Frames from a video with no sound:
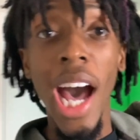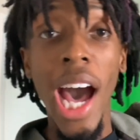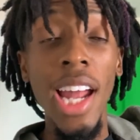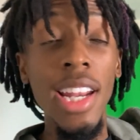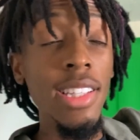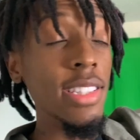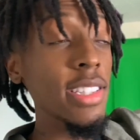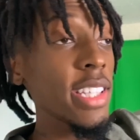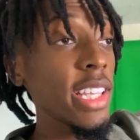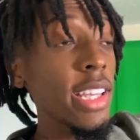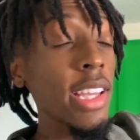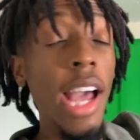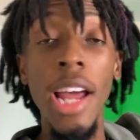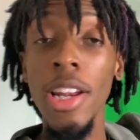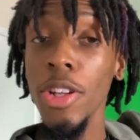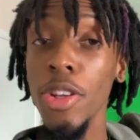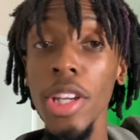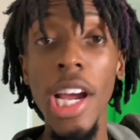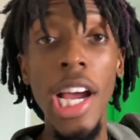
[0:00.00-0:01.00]
honestly,
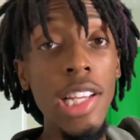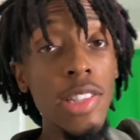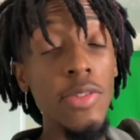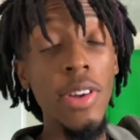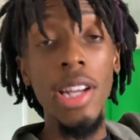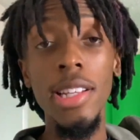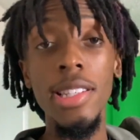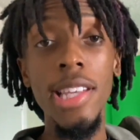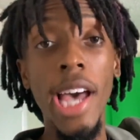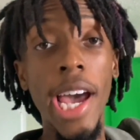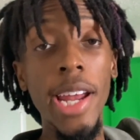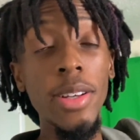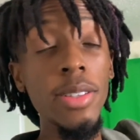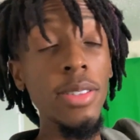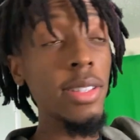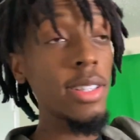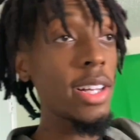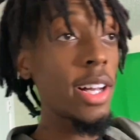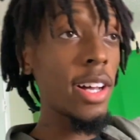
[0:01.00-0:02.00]
I know you guys read the
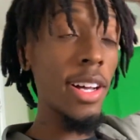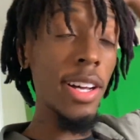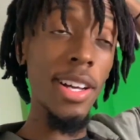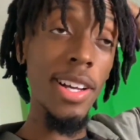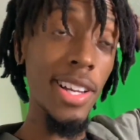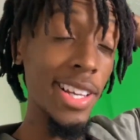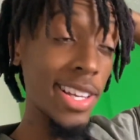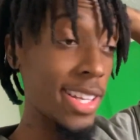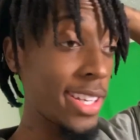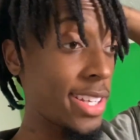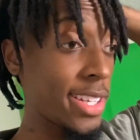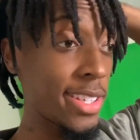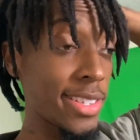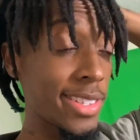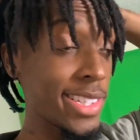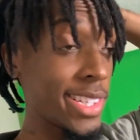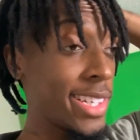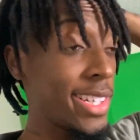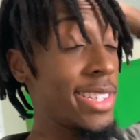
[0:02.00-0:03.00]
title. Uh
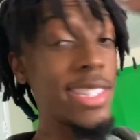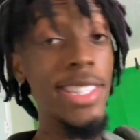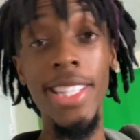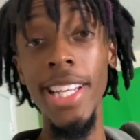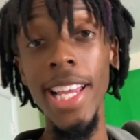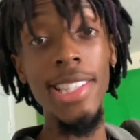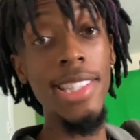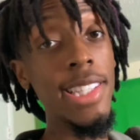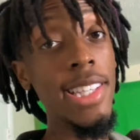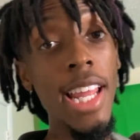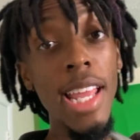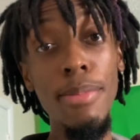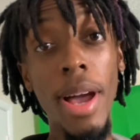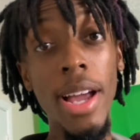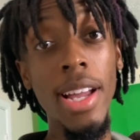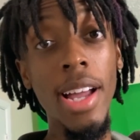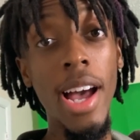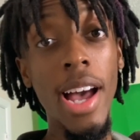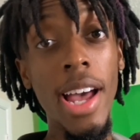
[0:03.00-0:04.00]
today's the day,
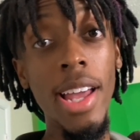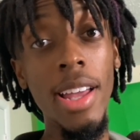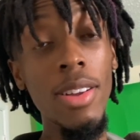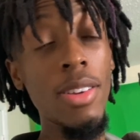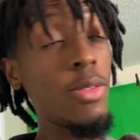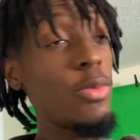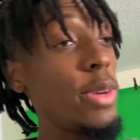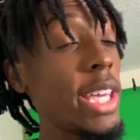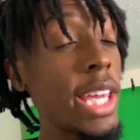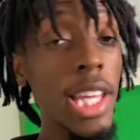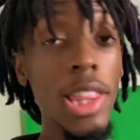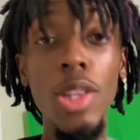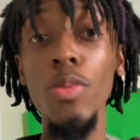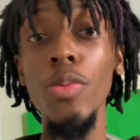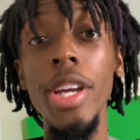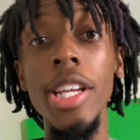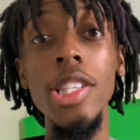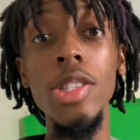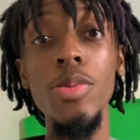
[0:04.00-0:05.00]
my guy. You get the
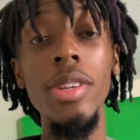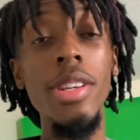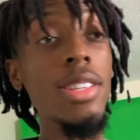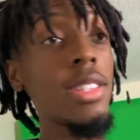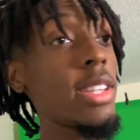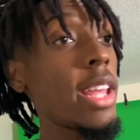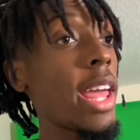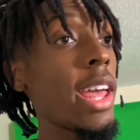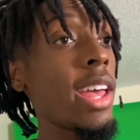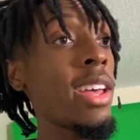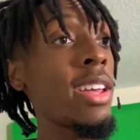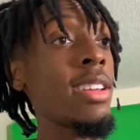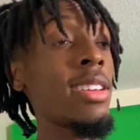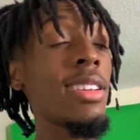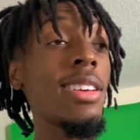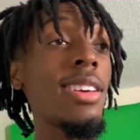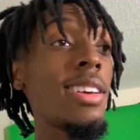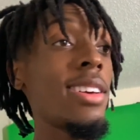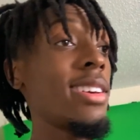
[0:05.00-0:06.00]
retwist
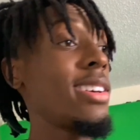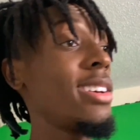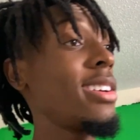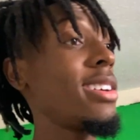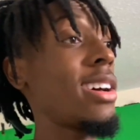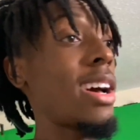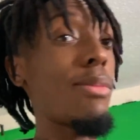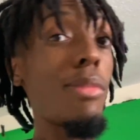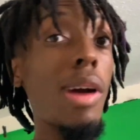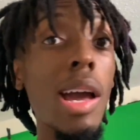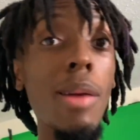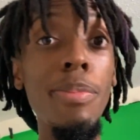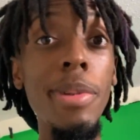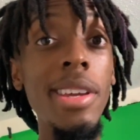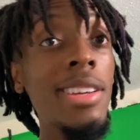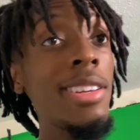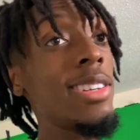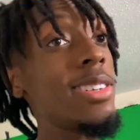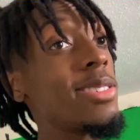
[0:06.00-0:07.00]
and I might
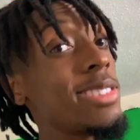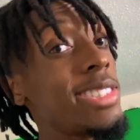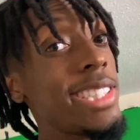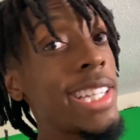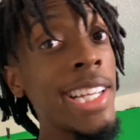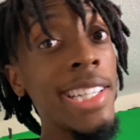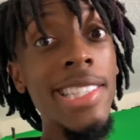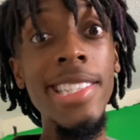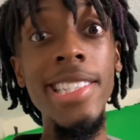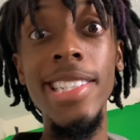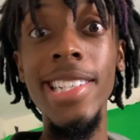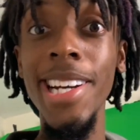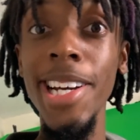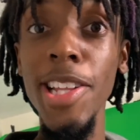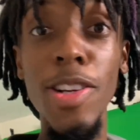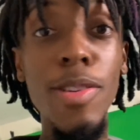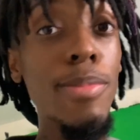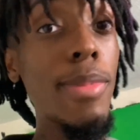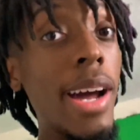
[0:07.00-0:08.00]
be, you know, changing the
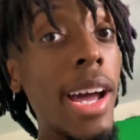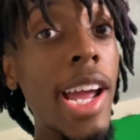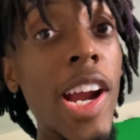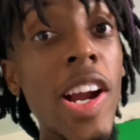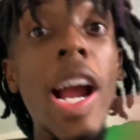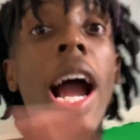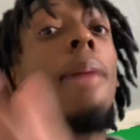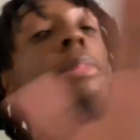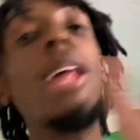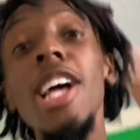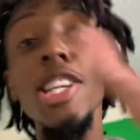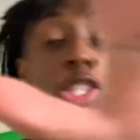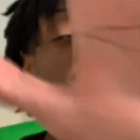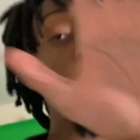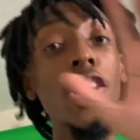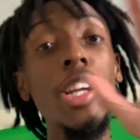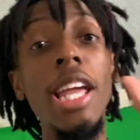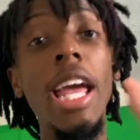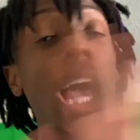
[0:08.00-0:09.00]
color of my hair. I'm not
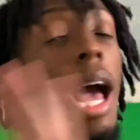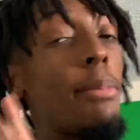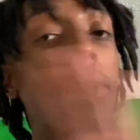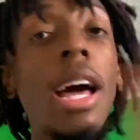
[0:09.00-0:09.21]
sure yet. I'm